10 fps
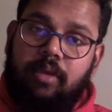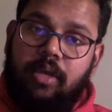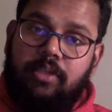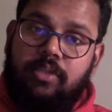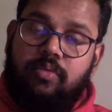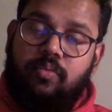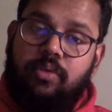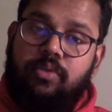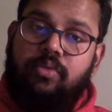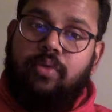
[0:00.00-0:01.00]
I just
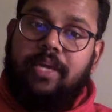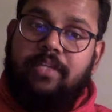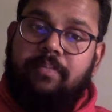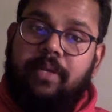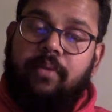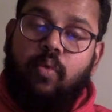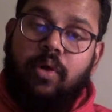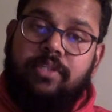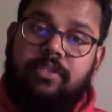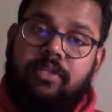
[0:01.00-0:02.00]
wanted to explain
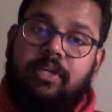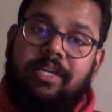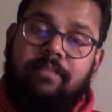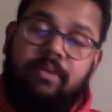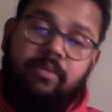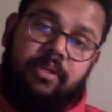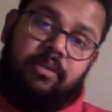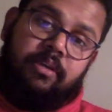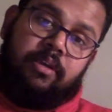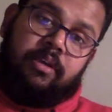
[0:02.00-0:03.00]
what's the link
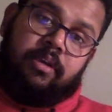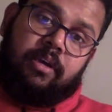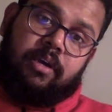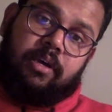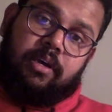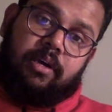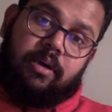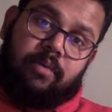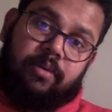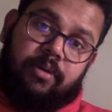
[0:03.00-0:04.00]
between
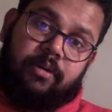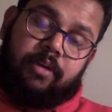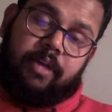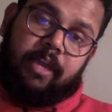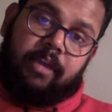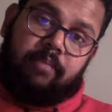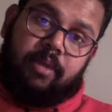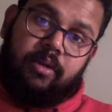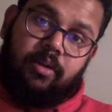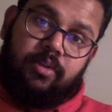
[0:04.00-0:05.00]
our game
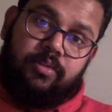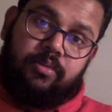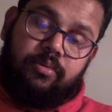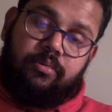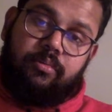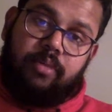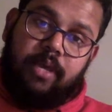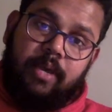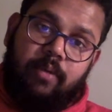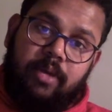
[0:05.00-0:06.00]
and also
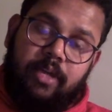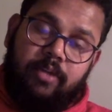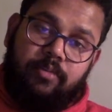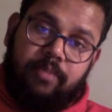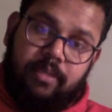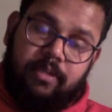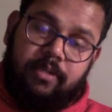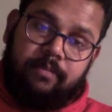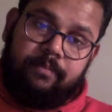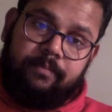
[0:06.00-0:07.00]
A1 L2 milk.